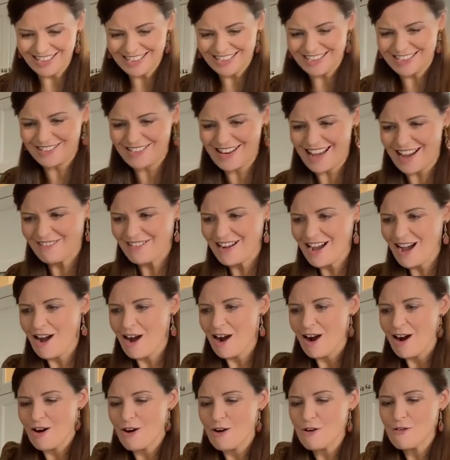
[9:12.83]
So now
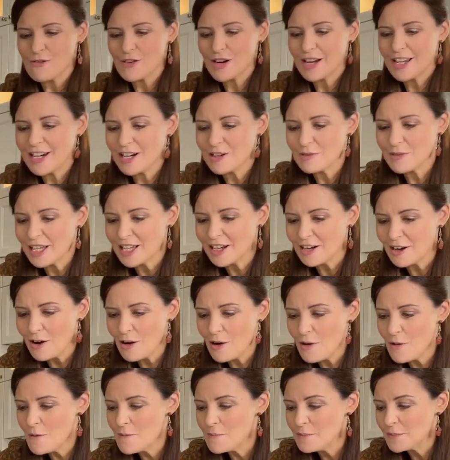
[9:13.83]
over here we go,
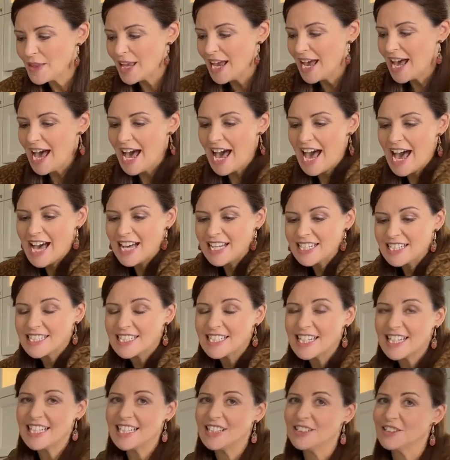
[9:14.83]
and
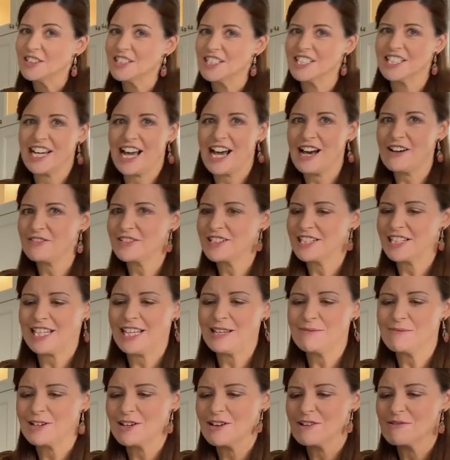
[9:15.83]
look at, you have to keep
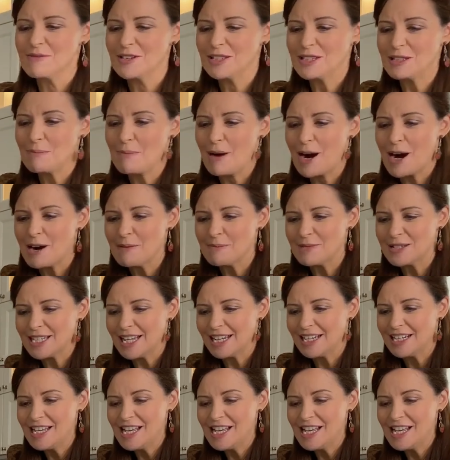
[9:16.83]
going with the parmesan.